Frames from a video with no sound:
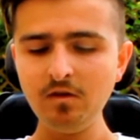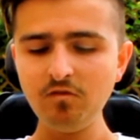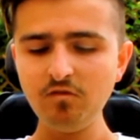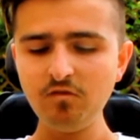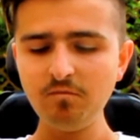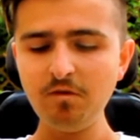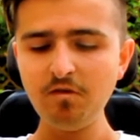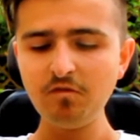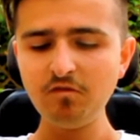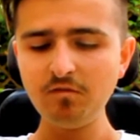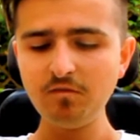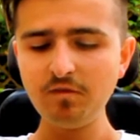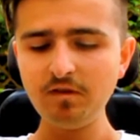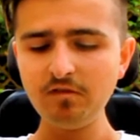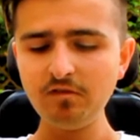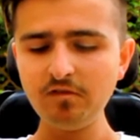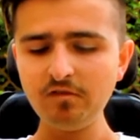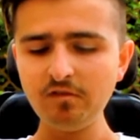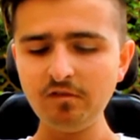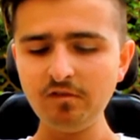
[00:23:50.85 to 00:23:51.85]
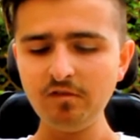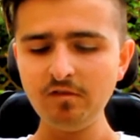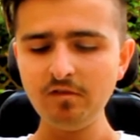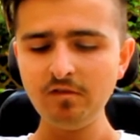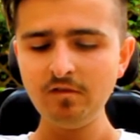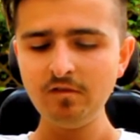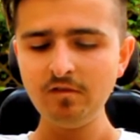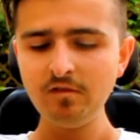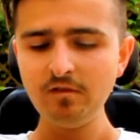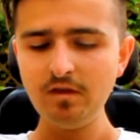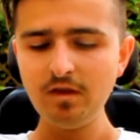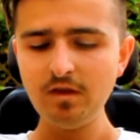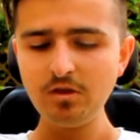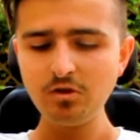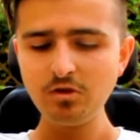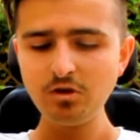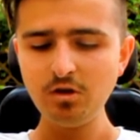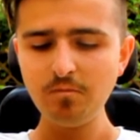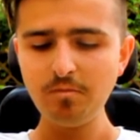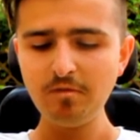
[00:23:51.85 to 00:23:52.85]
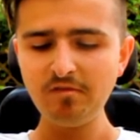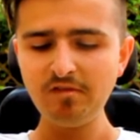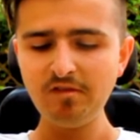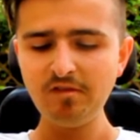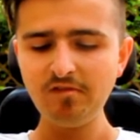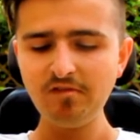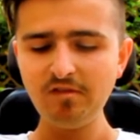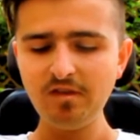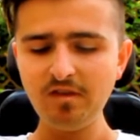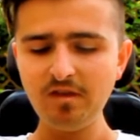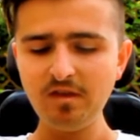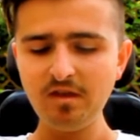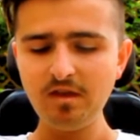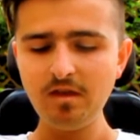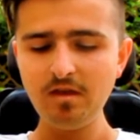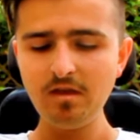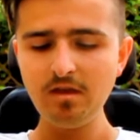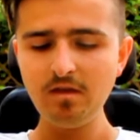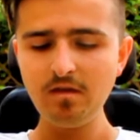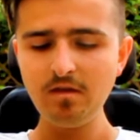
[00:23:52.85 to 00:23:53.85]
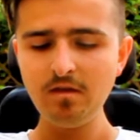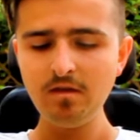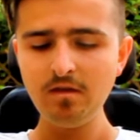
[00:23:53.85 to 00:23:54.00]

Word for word: to most of us in show business, it